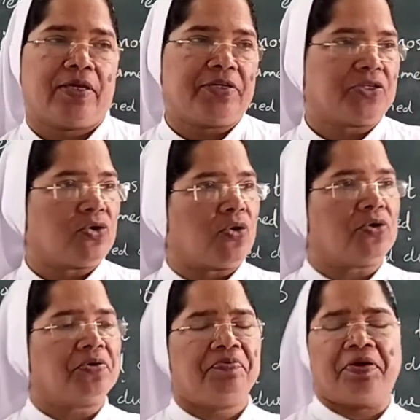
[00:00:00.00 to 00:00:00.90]
It is
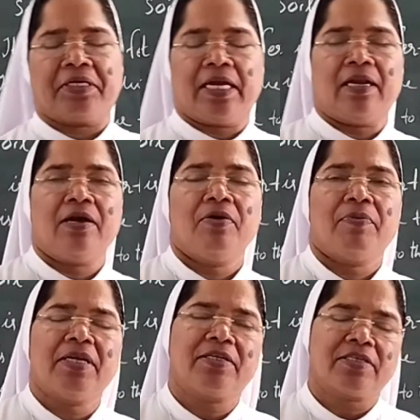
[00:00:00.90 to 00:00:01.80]
not fertile.
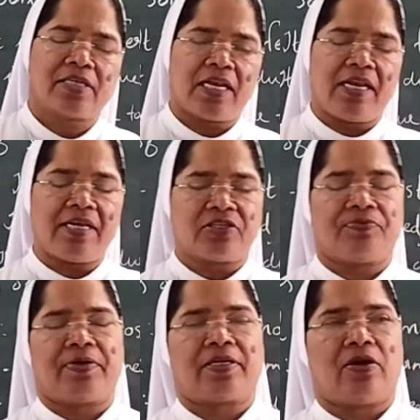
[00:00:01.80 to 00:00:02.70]
It is a less
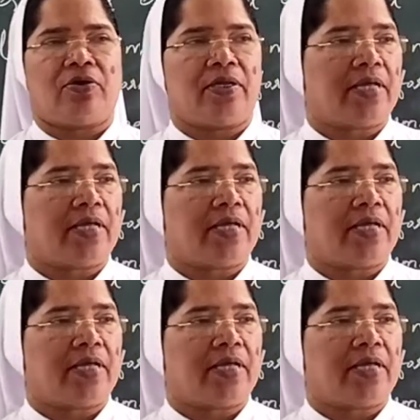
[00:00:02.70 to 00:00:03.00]
fertile.